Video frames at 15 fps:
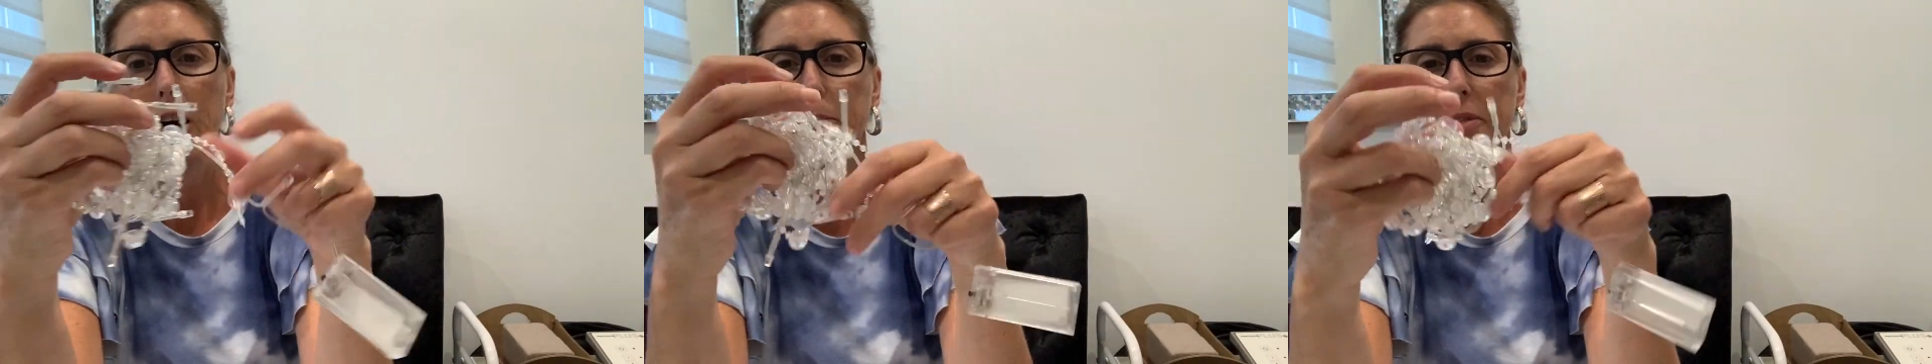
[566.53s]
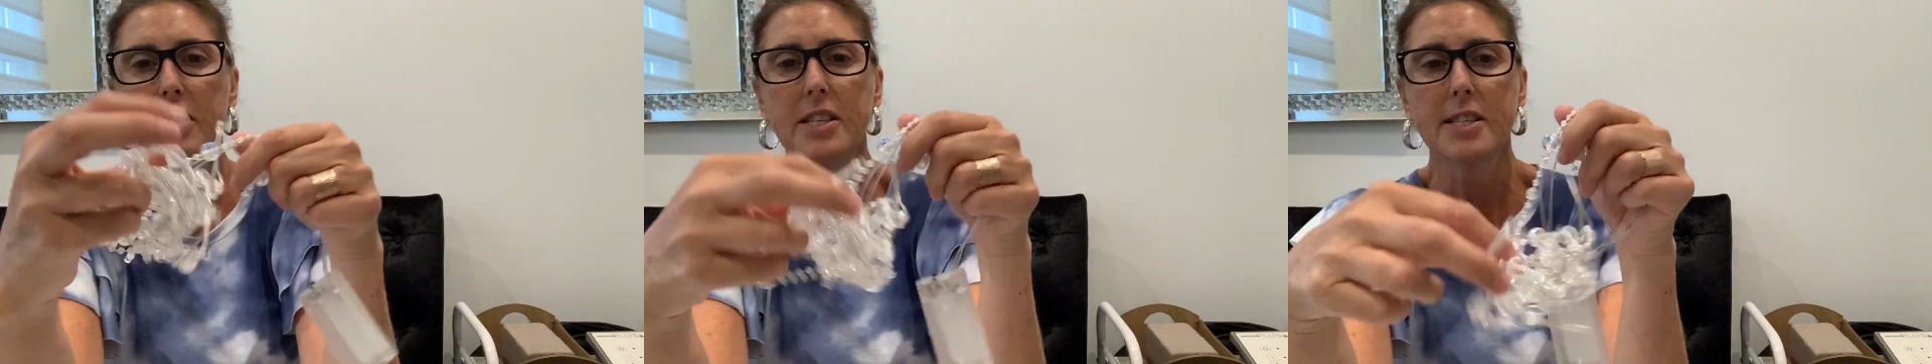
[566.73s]

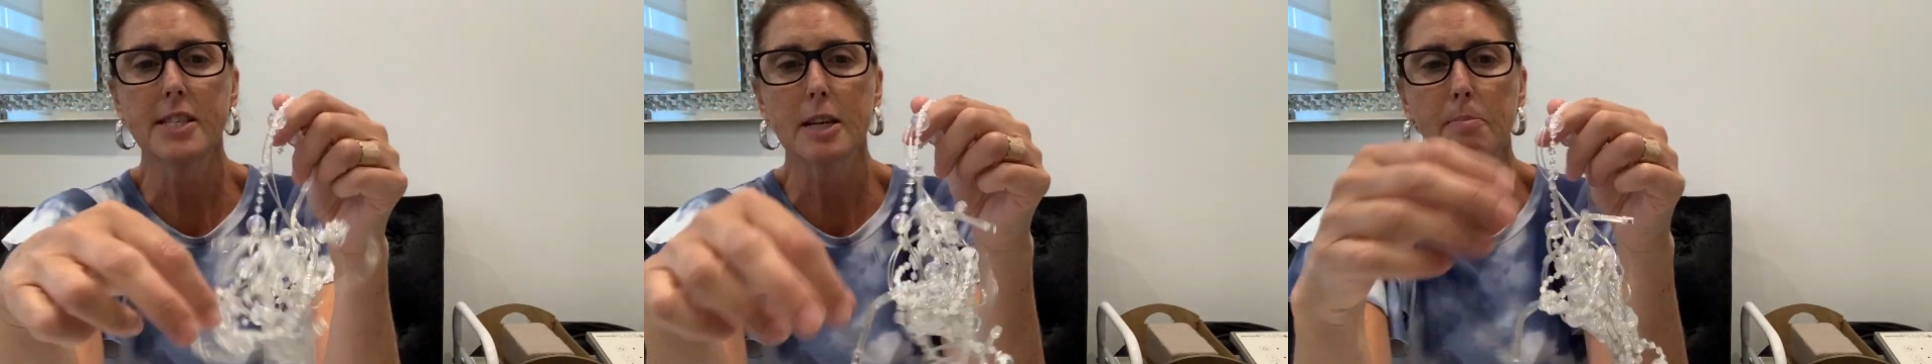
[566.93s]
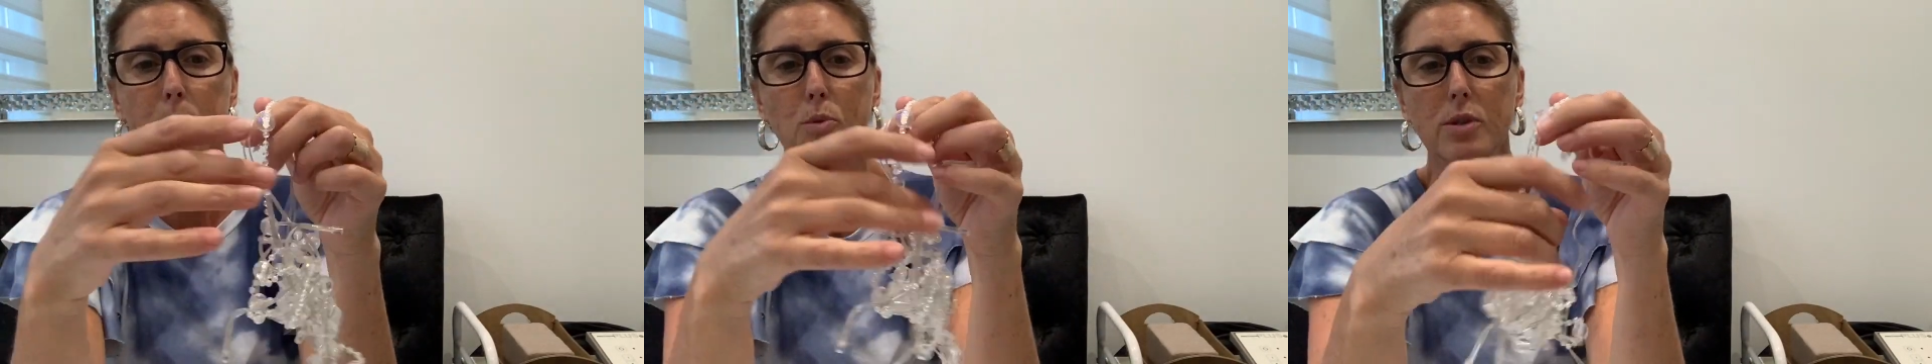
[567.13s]
this
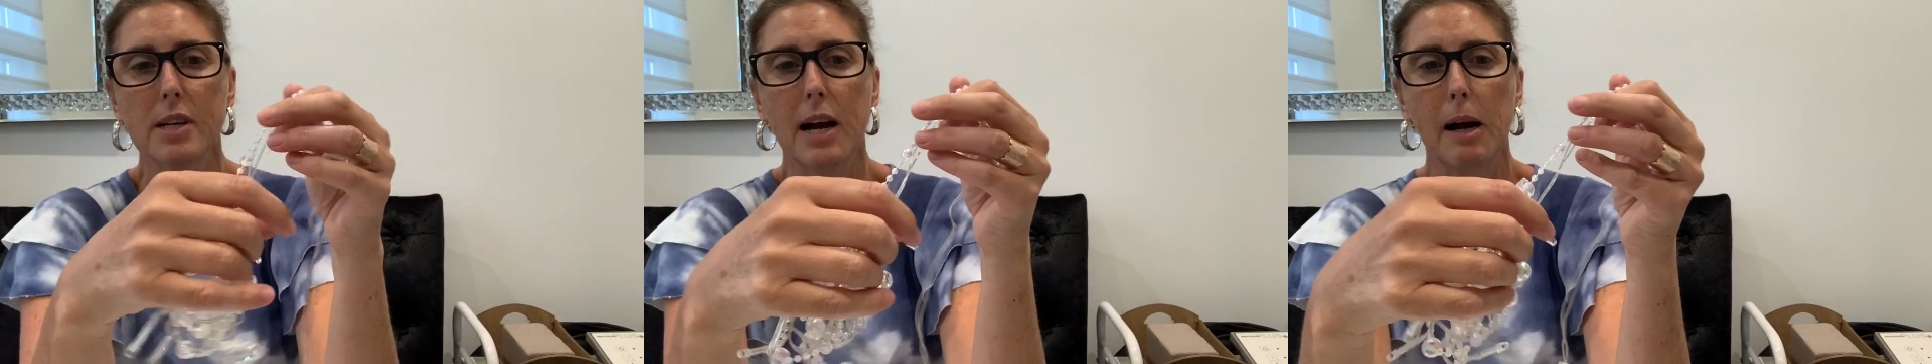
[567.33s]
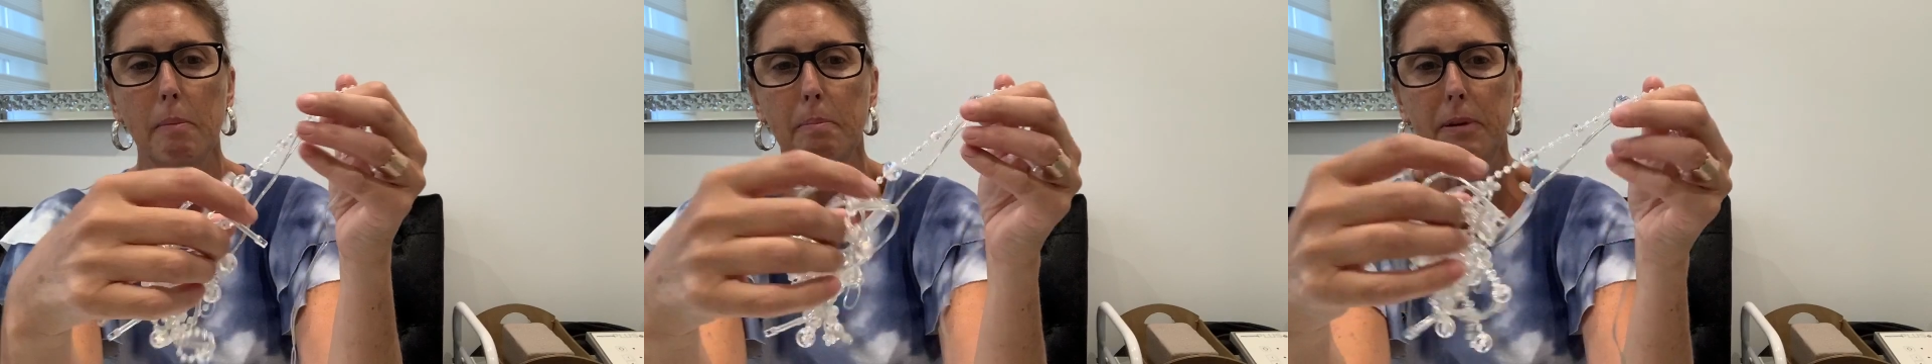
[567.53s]
doubles
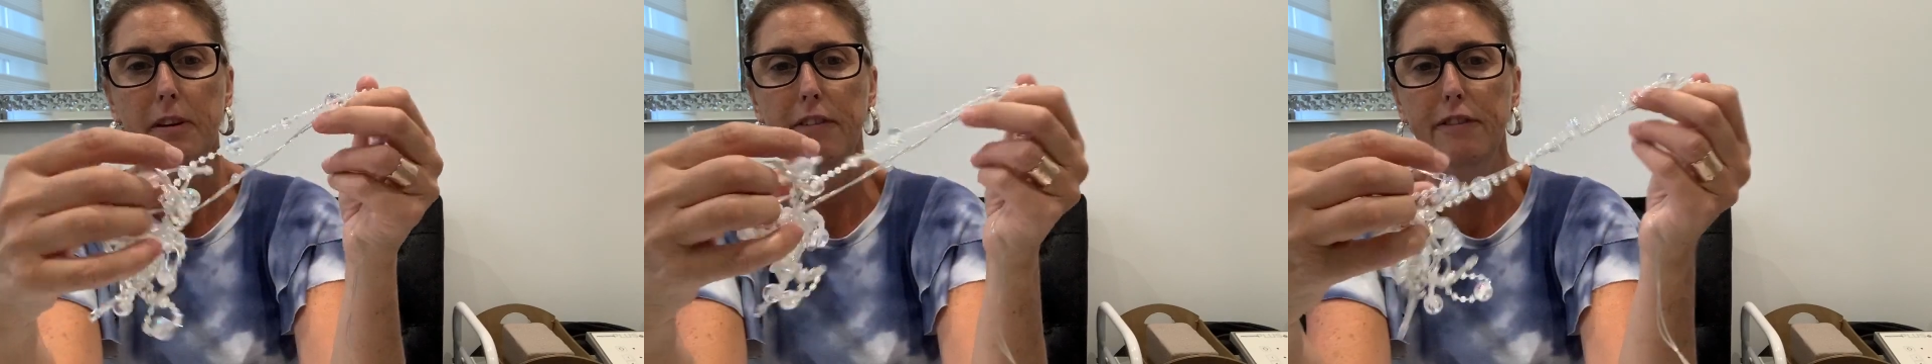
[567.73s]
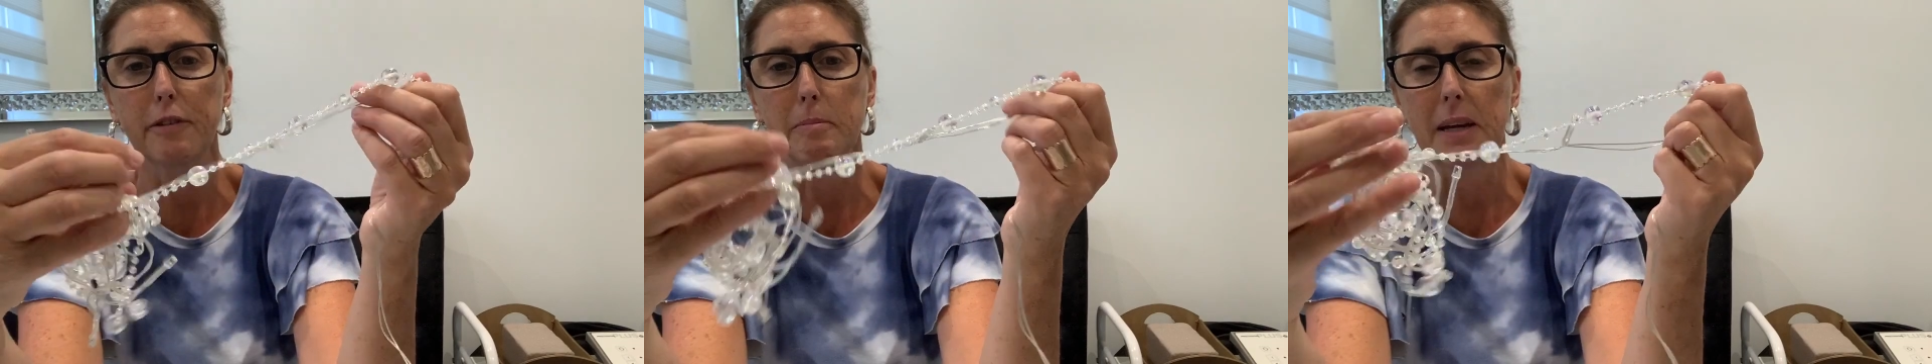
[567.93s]
up
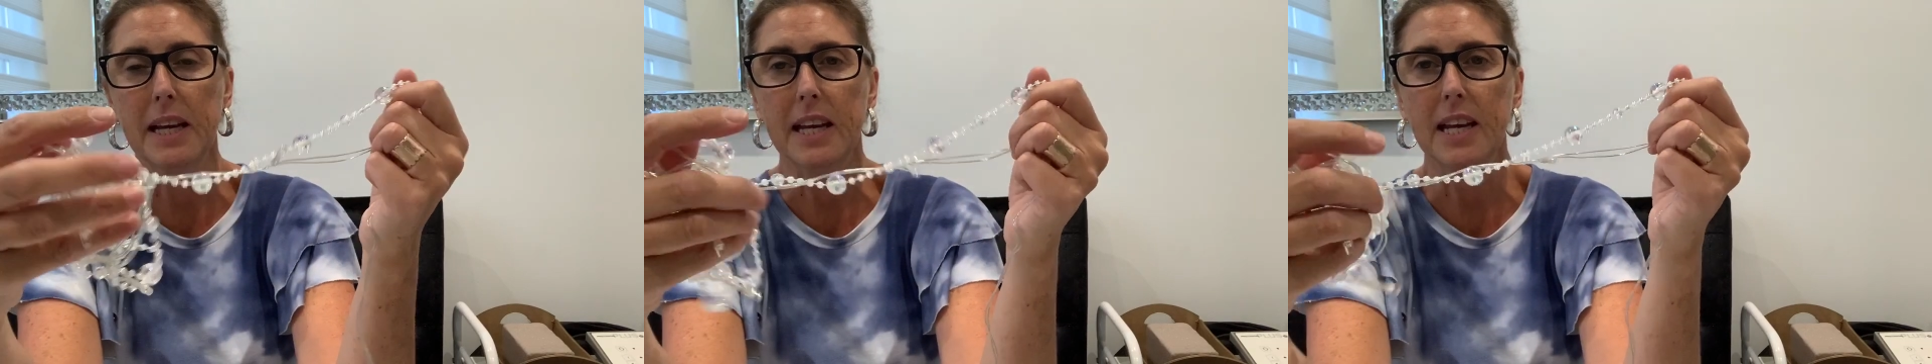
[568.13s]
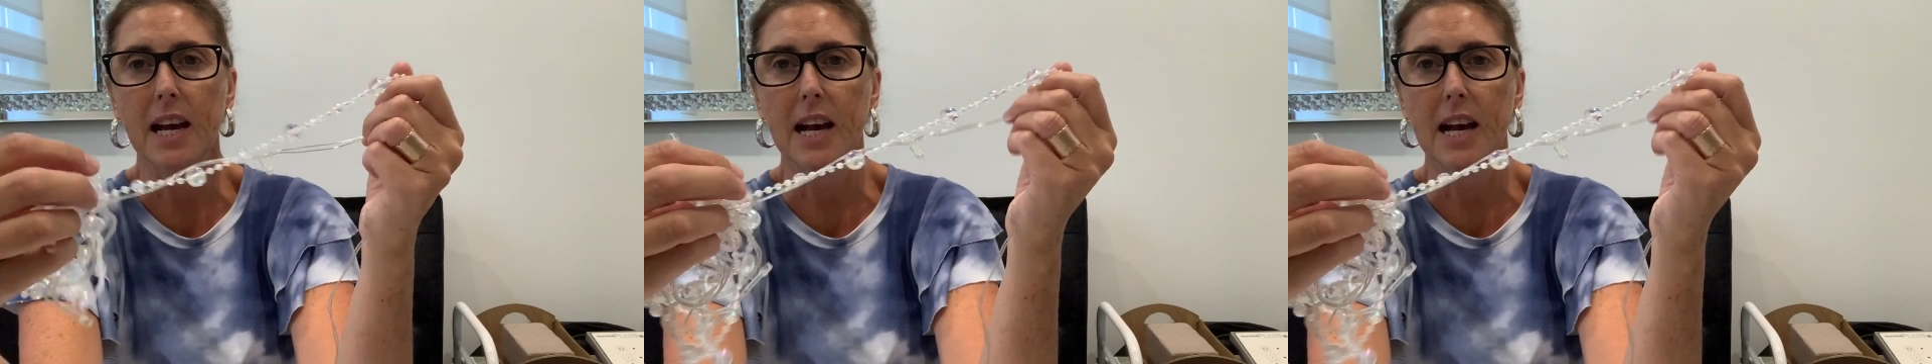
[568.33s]
for me